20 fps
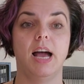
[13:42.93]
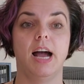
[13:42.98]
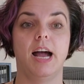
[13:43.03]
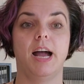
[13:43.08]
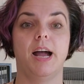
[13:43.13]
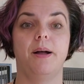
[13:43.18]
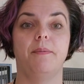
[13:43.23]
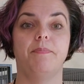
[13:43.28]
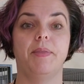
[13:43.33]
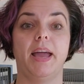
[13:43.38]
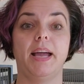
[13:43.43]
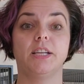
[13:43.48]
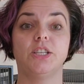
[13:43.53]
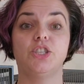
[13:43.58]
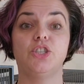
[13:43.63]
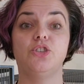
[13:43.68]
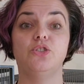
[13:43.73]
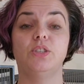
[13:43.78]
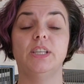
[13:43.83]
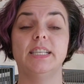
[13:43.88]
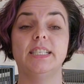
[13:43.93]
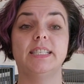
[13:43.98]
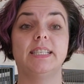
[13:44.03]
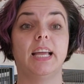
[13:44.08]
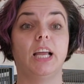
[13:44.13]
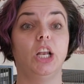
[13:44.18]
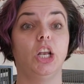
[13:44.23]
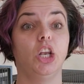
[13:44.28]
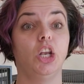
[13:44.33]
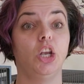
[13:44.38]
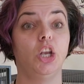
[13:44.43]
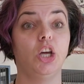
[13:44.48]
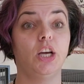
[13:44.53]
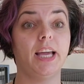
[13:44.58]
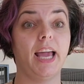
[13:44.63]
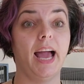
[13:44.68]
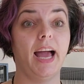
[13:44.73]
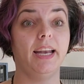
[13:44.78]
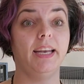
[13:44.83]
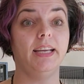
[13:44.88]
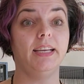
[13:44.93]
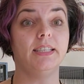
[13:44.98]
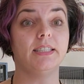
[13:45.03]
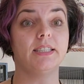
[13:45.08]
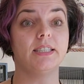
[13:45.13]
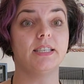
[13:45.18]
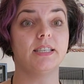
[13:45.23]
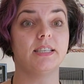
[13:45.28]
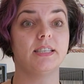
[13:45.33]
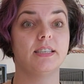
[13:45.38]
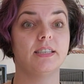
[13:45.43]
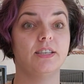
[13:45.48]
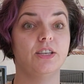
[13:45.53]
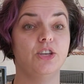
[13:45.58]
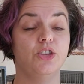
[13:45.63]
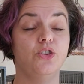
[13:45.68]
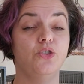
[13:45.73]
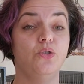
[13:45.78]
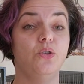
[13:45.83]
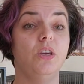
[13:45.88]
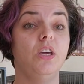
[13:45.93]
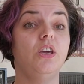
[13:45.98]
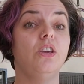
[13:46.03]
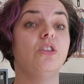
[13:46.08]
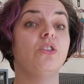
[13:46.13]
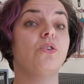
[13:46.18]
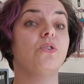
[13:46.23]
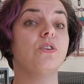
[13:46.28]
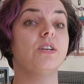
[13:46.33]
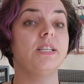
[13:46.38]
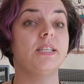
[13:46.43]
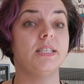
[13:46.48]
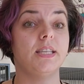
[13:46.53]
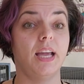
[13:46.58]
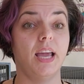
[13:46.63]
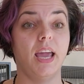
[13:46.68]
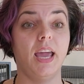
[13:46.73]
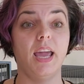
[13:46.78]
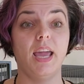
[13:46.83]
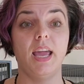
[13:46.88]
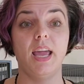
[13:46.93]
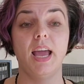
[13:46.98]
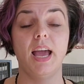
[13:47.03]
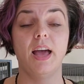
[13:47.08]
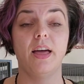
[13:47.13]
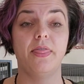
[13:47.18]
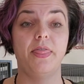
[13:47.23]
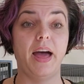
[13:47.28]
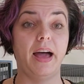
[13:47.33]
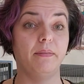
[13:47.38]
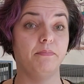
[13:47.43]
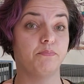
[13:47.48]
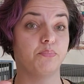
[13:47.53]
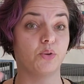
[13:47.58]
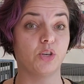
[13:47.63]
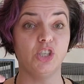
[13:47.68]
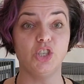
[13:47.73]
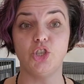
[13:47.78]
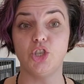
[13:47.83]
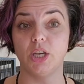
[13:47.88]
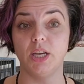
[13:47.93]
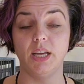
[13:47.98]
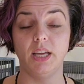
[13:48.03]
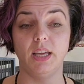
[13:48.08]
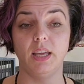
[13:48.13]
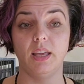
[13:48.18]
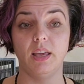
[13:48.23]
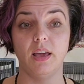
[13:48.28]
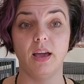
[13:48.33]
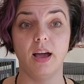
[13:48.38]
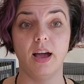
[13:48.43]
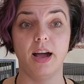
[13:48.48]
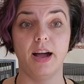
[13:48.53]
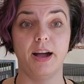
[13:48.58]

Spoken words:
As soon as they look at it, you either say that bridging